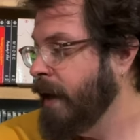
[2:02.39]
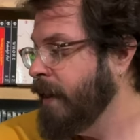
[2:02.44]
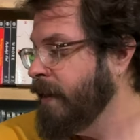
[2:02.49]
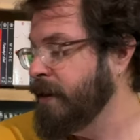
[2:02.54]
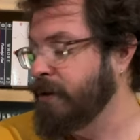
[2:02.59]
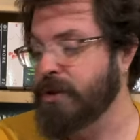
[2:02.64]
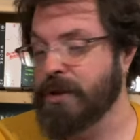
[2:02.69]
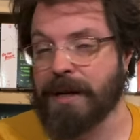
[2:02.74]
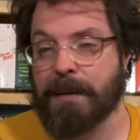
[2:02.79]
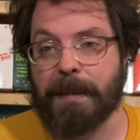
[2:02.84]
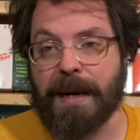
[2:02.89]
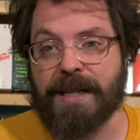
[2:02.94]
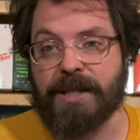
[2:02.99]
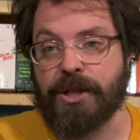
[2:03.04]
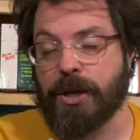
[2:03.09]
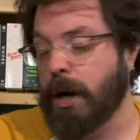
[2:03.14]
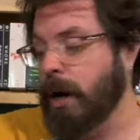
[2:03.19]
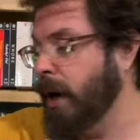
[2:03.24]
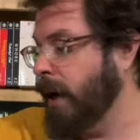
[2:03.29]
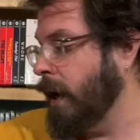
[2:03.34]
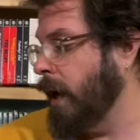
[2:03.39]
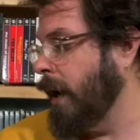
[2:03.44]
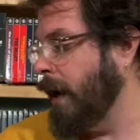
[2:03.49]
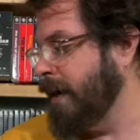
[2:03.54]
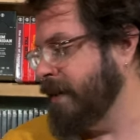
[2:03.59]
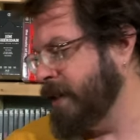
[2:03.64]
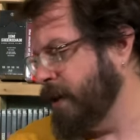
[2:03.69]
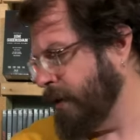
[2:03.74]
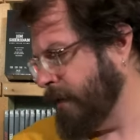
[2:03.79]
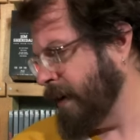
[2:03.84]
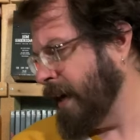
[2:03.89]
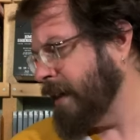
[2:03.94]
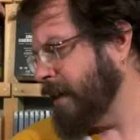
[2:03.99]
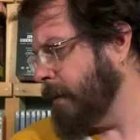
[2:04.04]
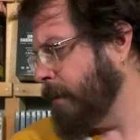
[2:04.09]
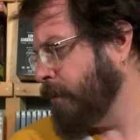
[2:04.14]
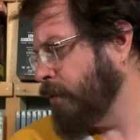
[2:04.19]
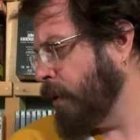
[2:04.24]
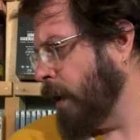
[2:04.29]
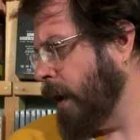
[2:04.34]
These are done by Dark Oz. Here, I've got
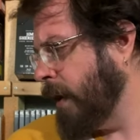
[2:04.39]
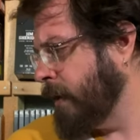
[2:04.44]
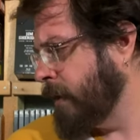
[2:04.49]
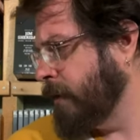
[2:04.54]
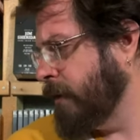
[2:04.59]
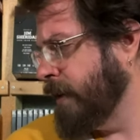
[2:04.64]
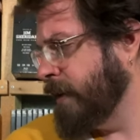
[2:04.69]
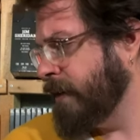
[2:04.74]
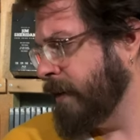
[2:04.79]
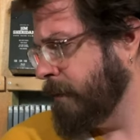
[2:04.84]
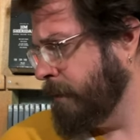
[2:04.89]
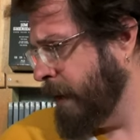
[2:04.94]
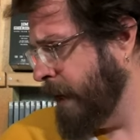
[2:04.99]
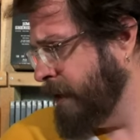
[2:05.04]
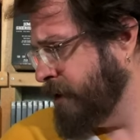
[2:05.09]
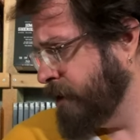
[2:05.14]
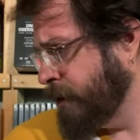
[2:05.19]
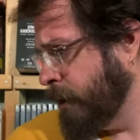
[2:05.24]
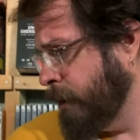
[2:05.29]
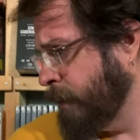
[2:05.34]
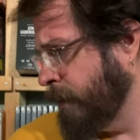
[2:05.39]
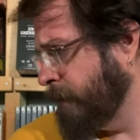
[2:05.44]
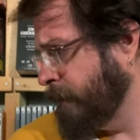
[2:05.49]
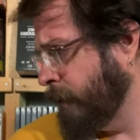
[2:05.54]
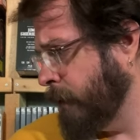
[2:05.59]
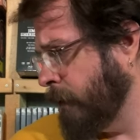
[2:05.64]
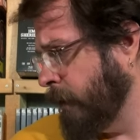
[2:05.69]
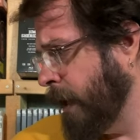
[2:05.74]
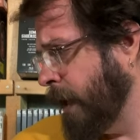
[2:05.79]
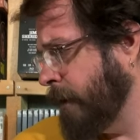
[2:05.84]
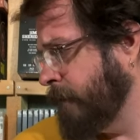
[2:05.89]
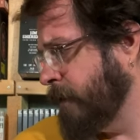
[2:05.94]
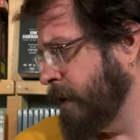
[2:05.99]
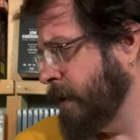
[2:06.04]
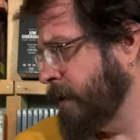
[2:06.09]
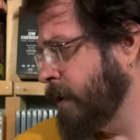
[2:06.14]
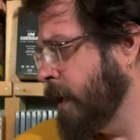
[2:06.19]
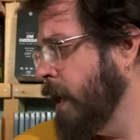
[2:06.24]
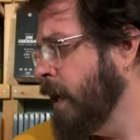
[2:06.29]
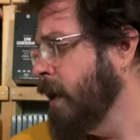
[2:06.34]
the product listing pages open for a lot of
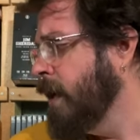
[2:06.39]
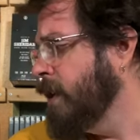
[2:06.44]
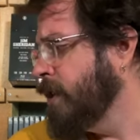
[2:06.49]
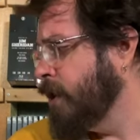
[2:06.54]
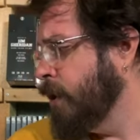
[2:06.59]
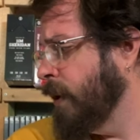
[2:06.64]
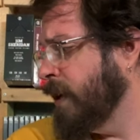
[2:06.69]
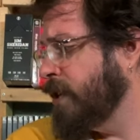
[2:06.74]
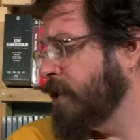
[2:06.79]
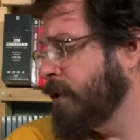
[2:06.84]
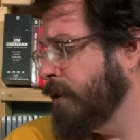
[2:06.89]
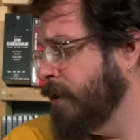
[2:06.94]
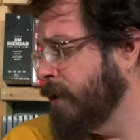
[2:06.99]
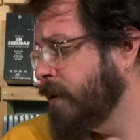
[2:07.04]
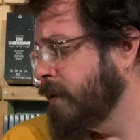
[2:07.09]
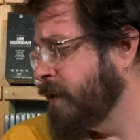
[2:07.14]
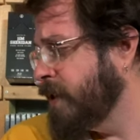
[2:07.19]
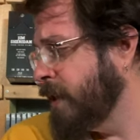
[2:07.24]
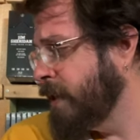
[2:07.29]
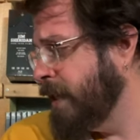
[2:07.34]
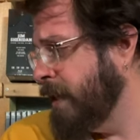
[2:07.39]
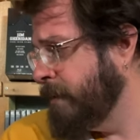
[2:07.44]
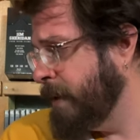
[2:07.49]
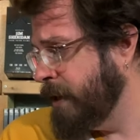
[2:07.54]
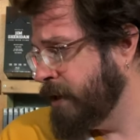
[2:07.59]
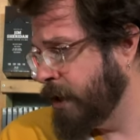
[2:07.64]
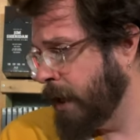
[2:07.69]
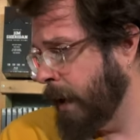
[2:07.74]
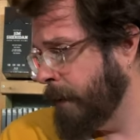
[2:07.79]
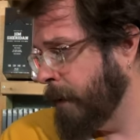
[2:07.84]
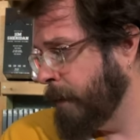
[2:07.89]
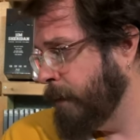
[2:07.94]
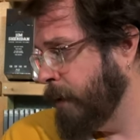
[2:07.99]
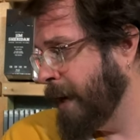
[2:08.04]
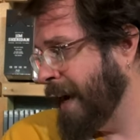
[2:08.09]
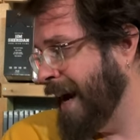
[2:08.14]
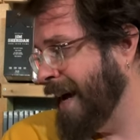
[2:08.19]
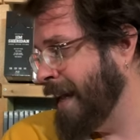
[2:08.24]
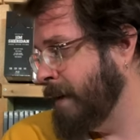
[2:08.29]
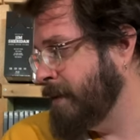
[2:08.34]
these. So exclusive 16-page comic
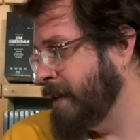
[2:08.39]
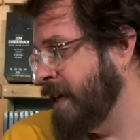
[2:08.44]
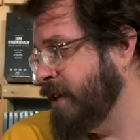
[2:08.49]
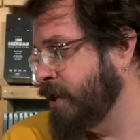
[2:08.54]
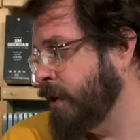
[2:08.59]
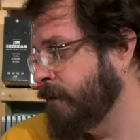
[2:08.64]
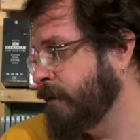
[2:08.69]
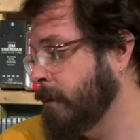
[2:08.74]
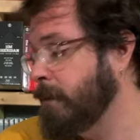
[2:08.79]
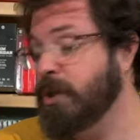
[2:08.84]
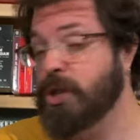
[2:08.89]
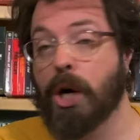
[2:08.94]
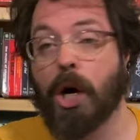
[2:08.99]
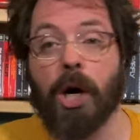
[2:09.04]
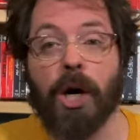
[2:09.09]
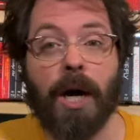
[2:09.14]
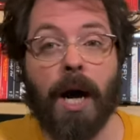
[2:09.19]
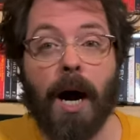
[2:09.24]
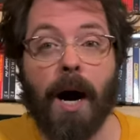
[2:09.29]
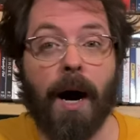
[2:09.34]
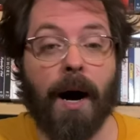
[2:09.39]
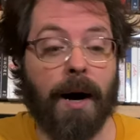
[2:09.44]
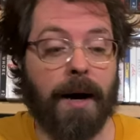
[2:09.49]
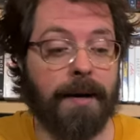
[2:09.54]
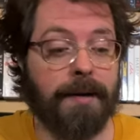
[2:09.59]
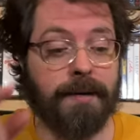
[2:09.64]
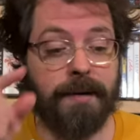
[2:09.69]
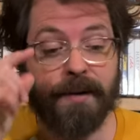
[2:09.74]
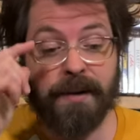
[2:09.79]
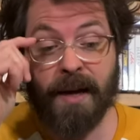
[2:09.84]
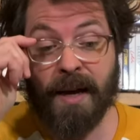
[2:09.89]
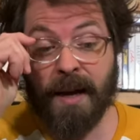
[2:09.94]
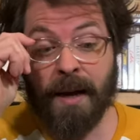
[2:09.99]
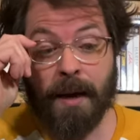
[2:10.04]
book adaptation from Dark Oz.